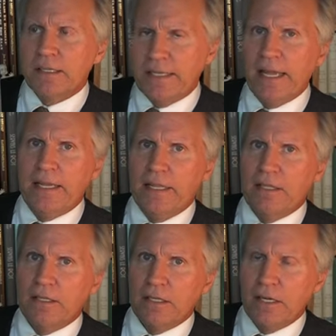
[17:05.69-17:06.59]

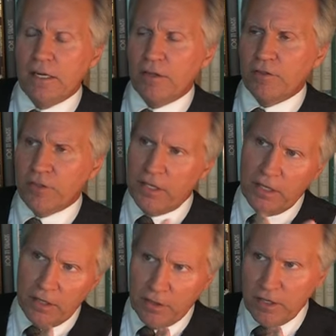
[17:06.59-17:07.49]
getting uh,
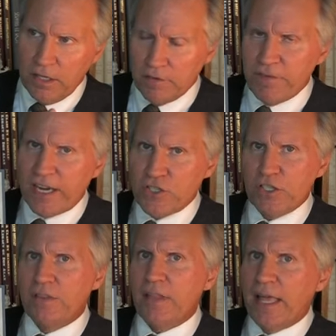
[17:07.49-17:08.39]
the, the
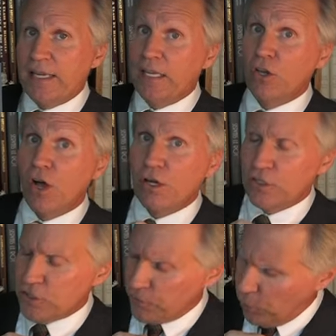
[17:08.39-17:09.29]
affection that he
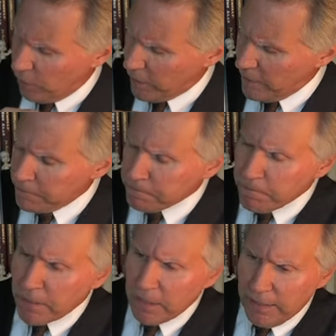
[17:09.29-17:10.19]
longs for.
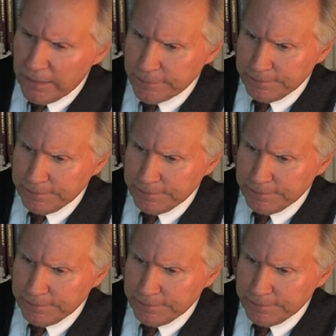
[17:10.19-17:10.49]
Uh,